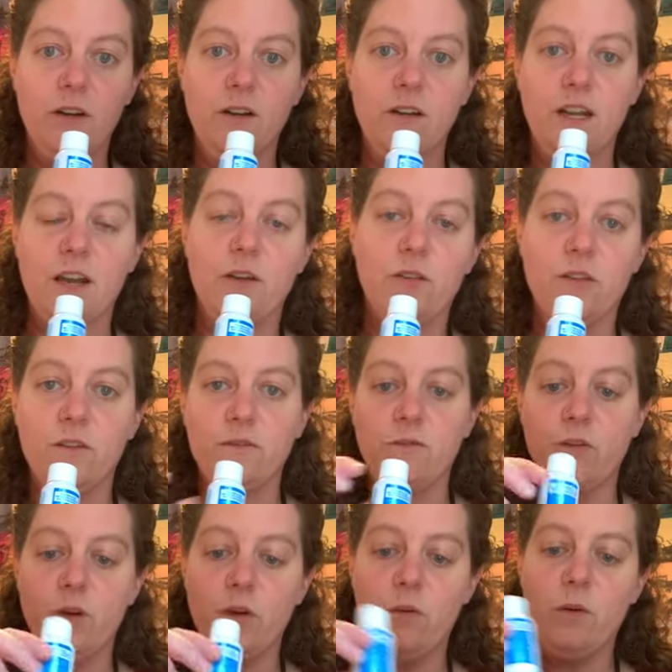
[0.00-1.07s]
Now the
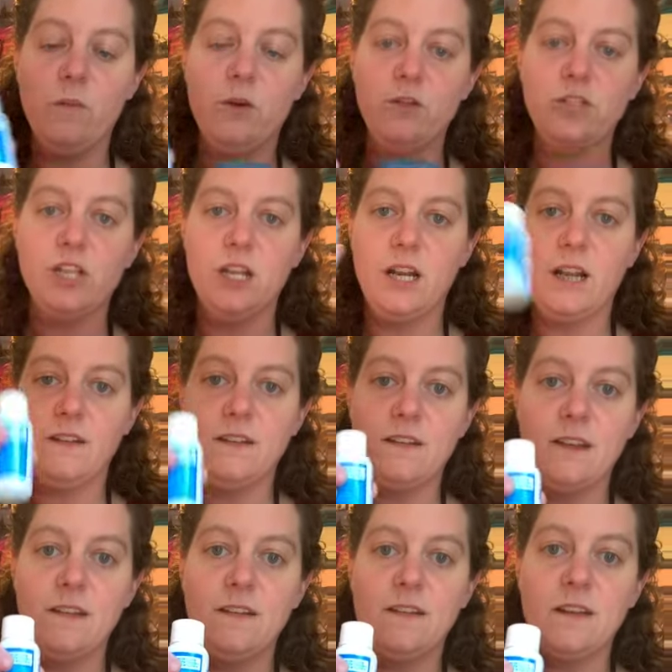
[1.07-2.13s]
photo emulsion and the
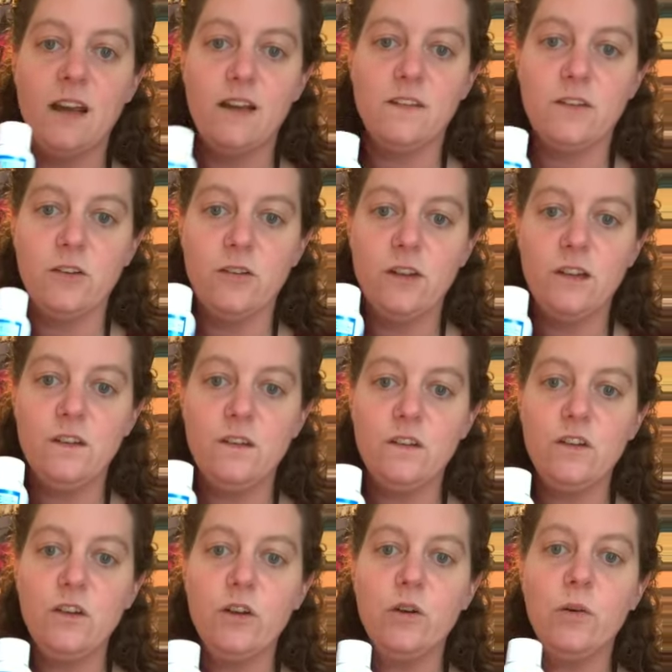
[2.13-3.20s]
sensitizer, these
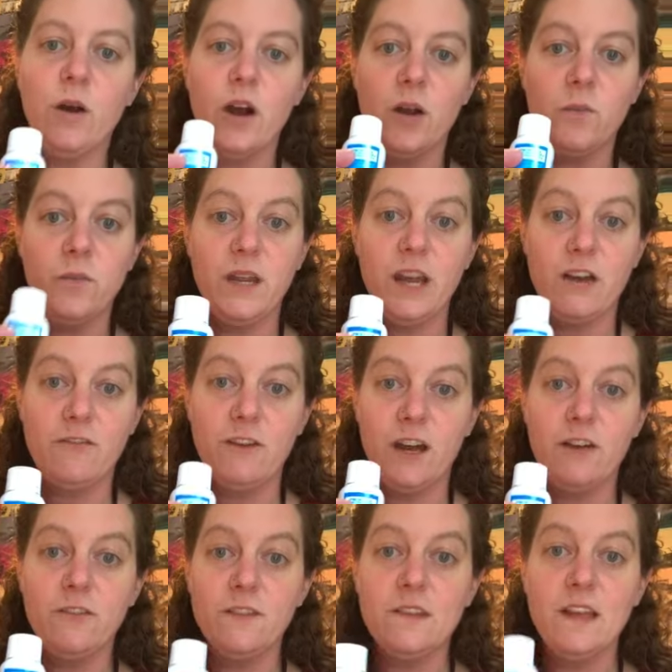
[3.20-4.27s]
two are
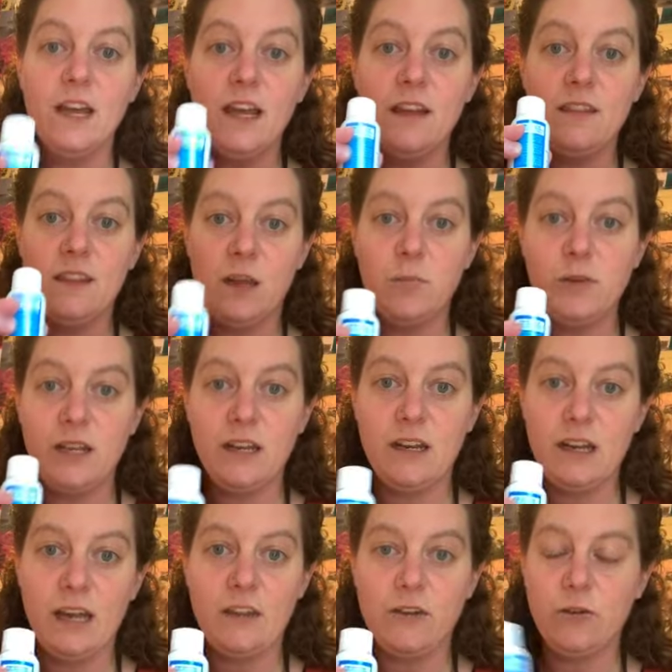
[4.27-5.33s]
BFFs. They play
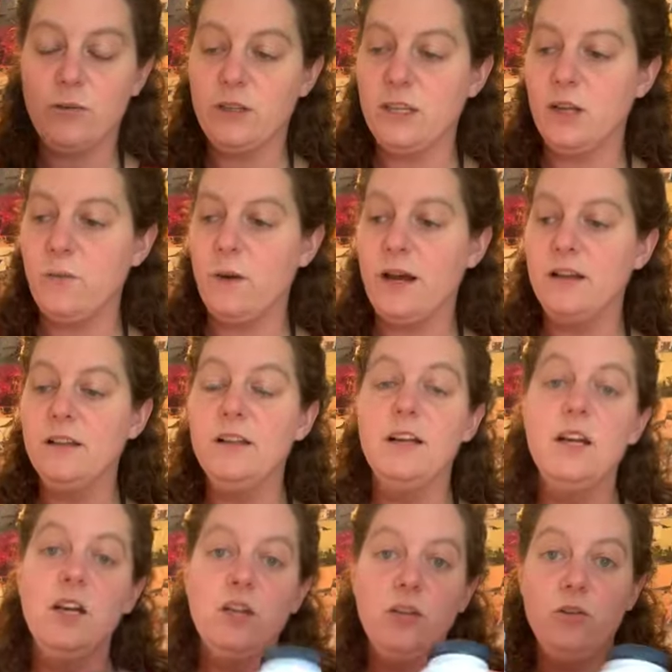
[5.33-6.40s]
together really well.
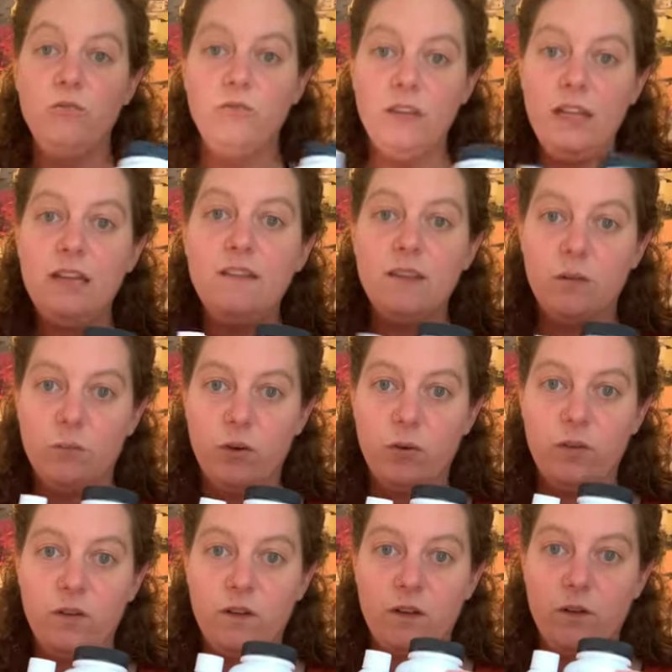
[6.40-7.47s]
You need them
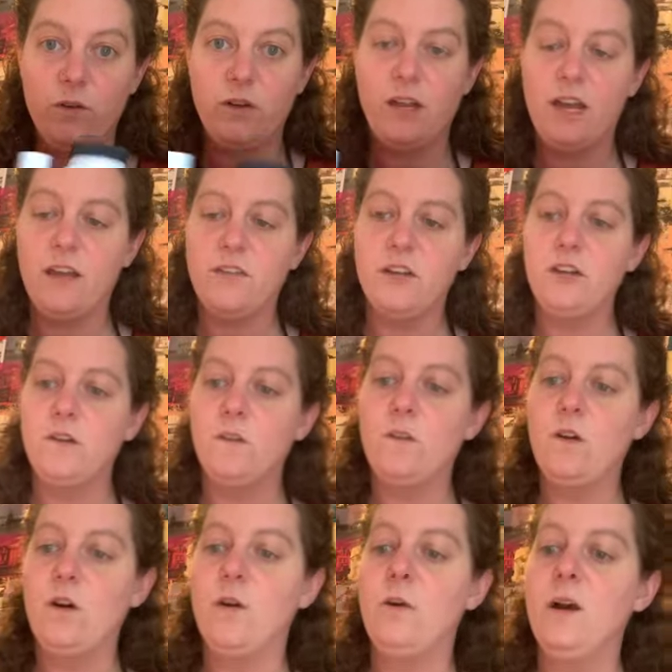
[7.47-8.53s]
both to go together.
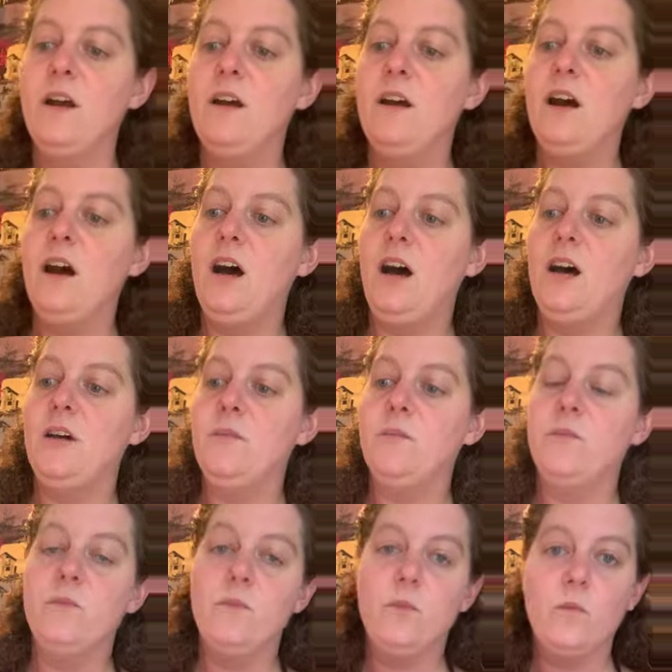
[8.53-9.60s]
So um,
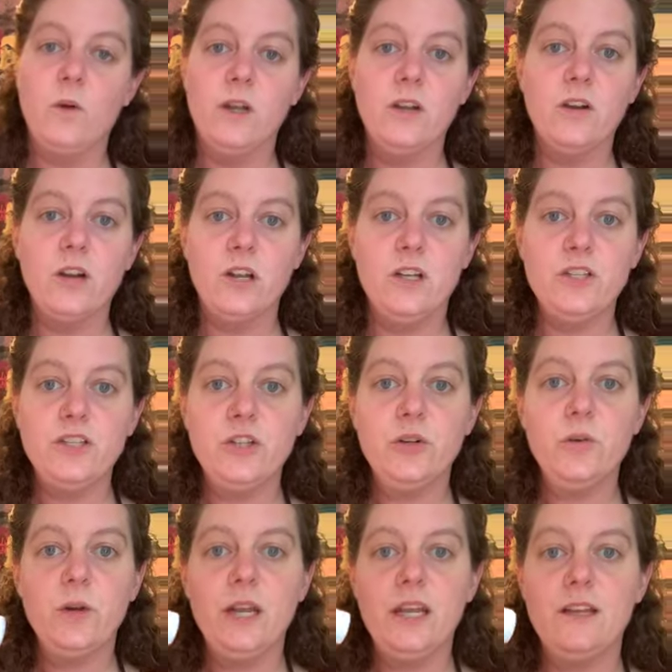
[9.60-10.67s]
what you're gonna
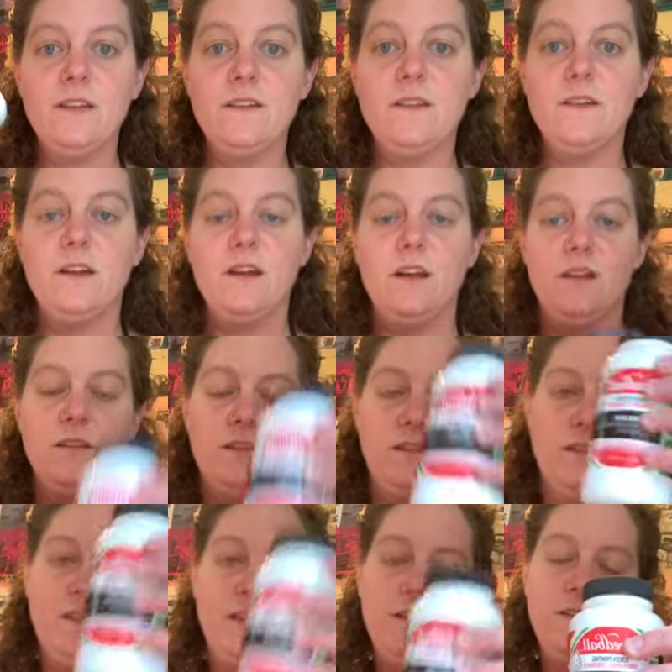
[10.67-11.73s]
do is,
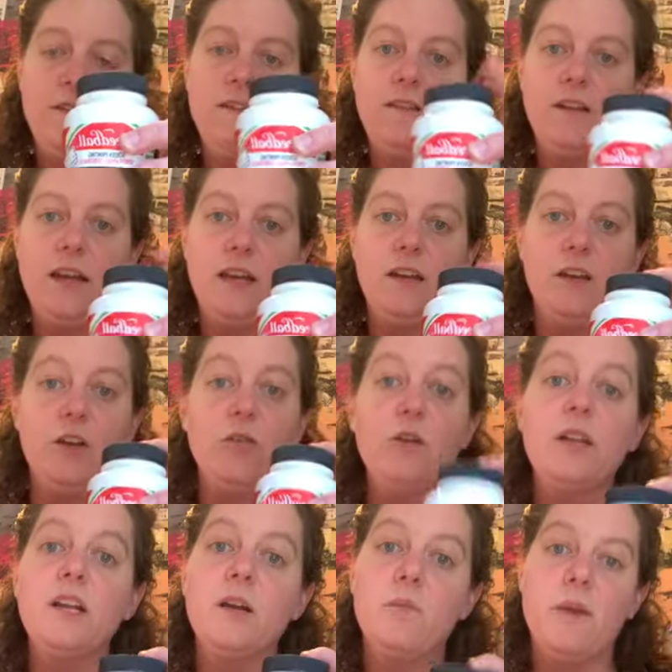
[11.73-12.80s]
this is like an
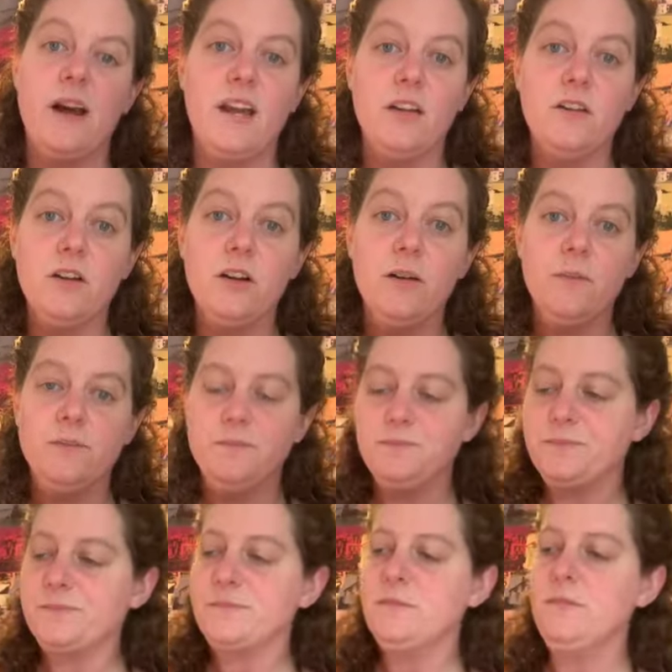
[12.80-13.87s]
acrylic binder
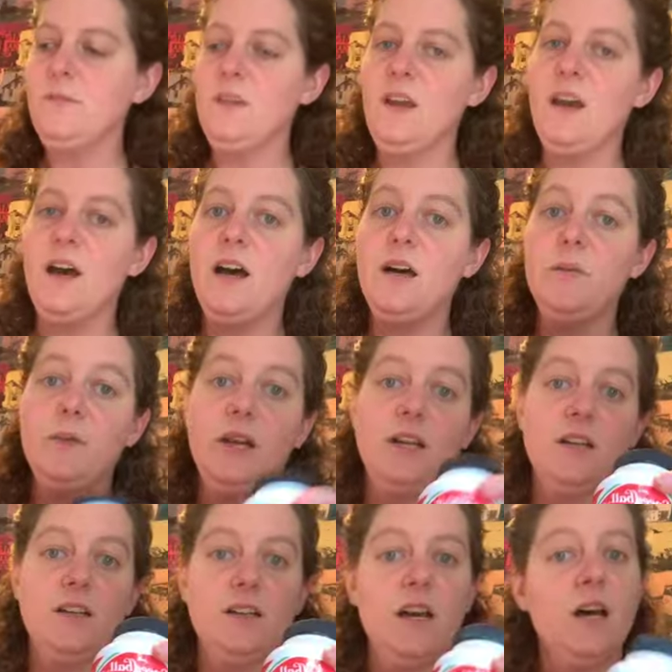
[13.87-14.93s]
um, and
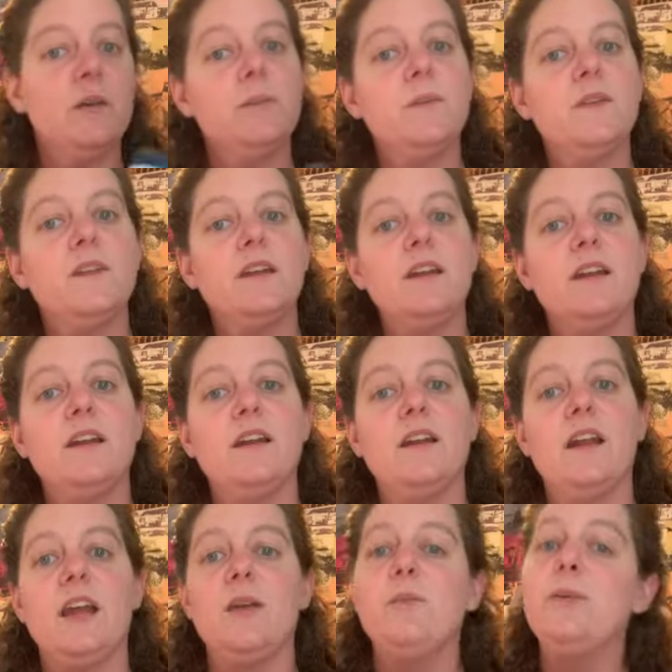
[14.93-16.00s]
it comes in
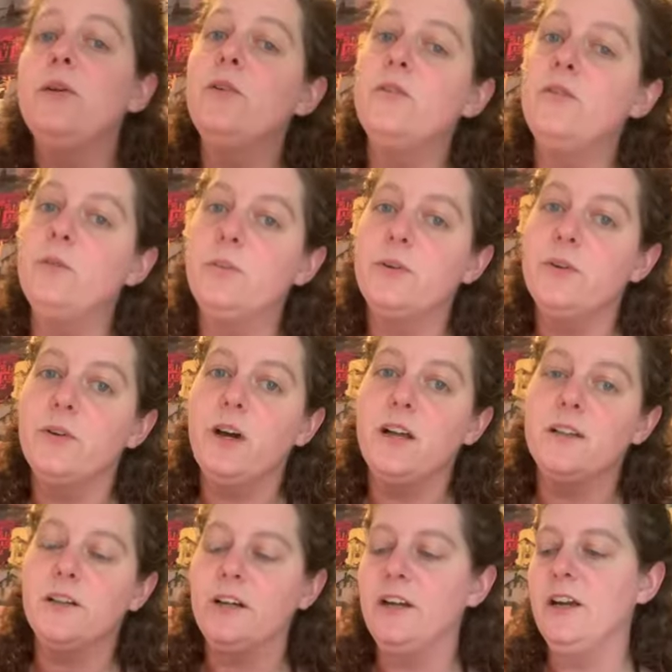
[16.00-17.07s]
a beautiful blue
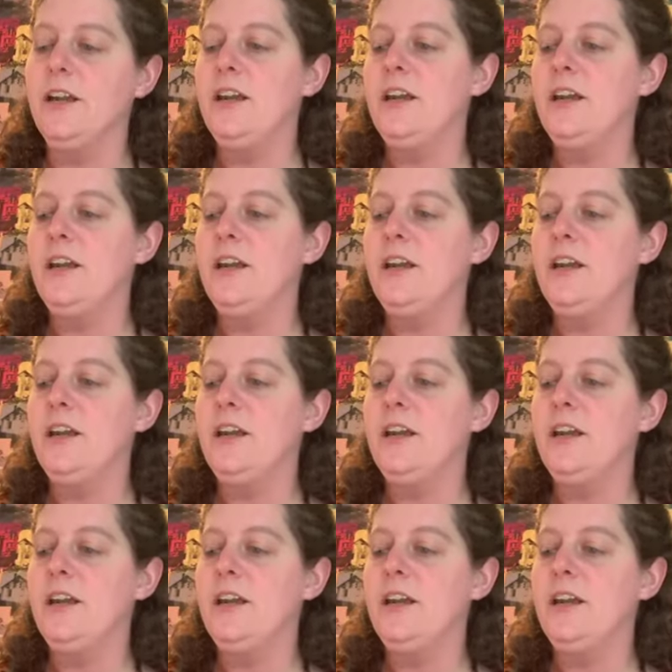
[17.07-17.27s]
color.